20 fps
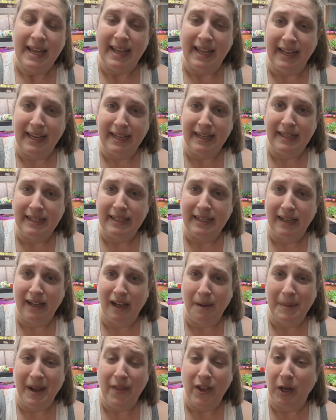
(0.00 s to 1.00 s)
and,
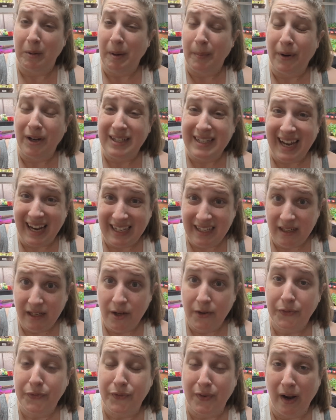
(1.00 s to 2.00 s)
um, and they're gonna be
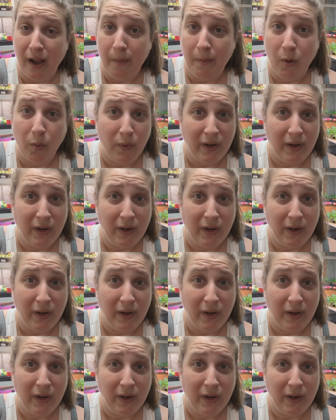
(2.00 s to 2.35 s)
protected from